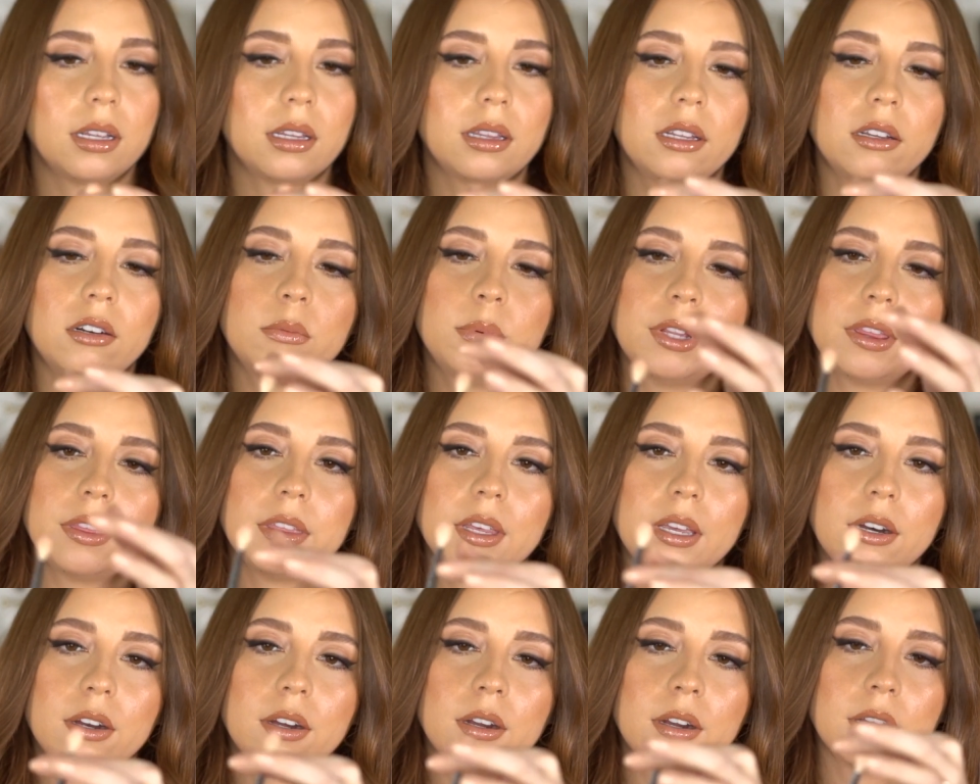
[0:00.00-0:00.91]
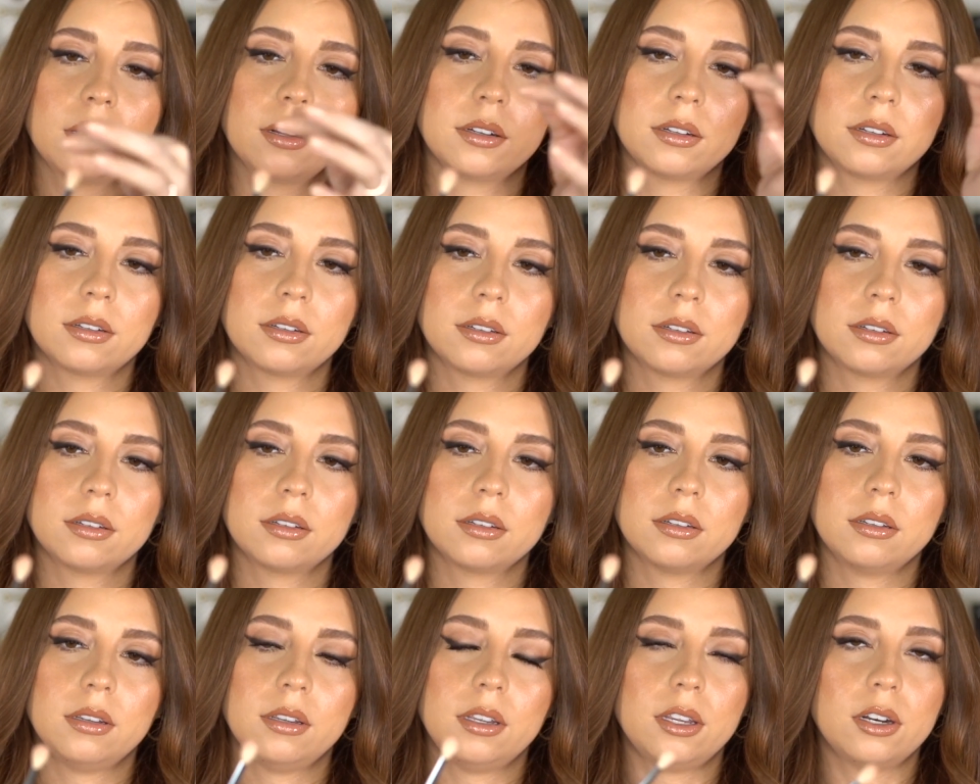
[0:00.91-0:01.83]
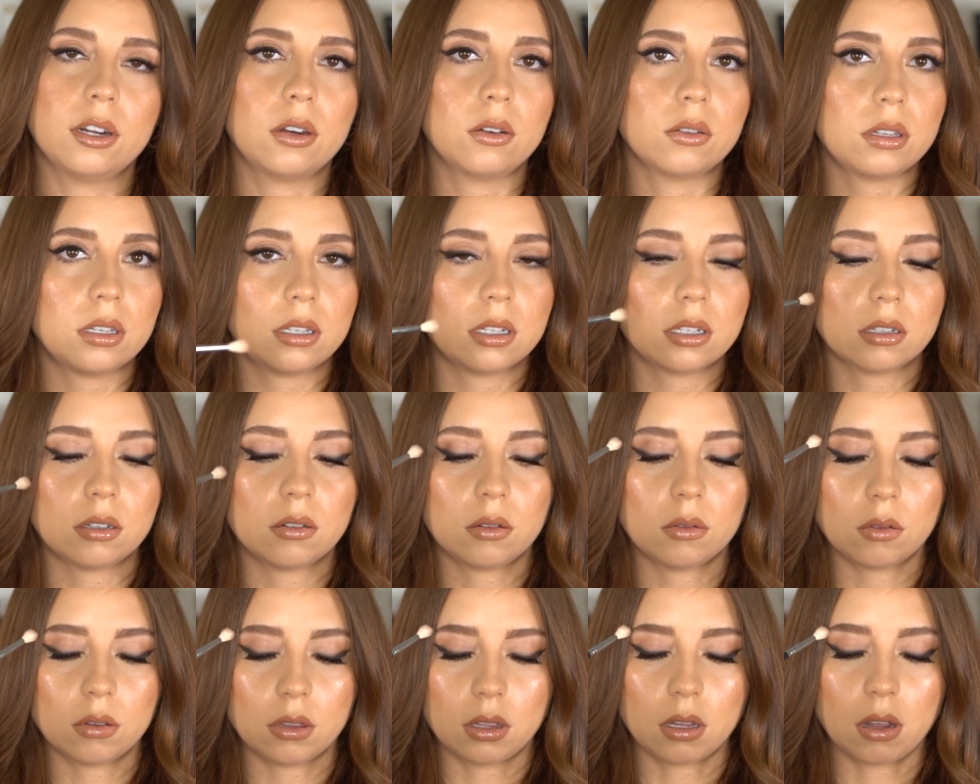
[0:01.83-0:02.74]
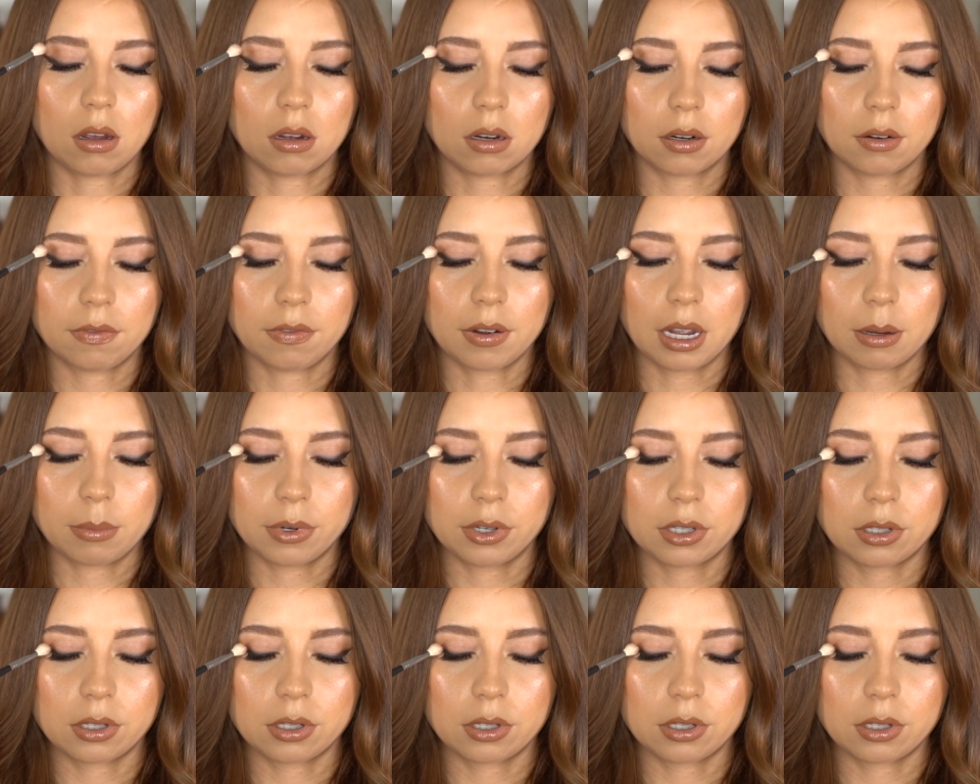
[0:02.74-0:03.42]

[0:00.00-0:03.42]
a little bit thinner, you know, still longer fiber,